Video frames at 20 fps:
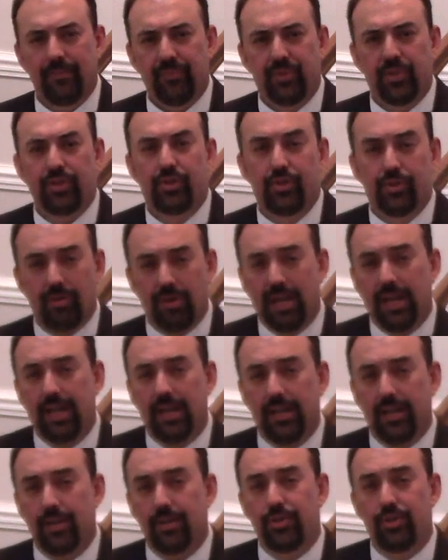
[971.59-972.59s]
to try
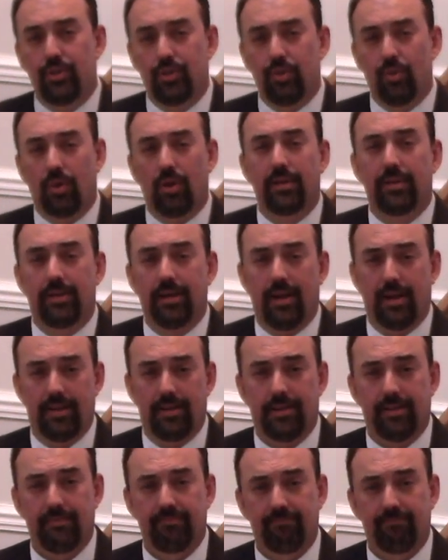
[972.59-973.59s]
a shortcut,